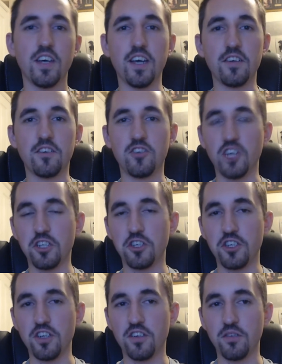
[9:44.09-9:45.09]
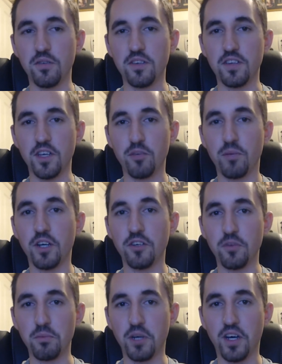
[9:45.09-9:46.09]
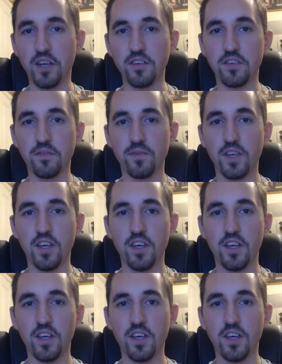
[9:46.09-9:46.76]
head gesture to his minder in behind,